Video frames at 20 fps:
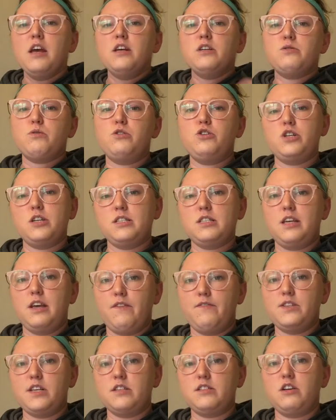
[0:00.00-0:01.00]
So it just
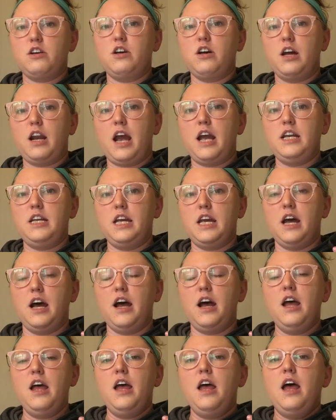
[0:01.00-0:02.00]
gives us a good
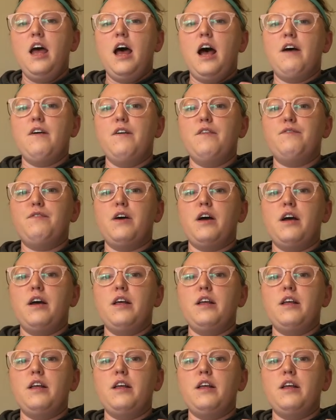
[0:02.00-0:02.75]
idea of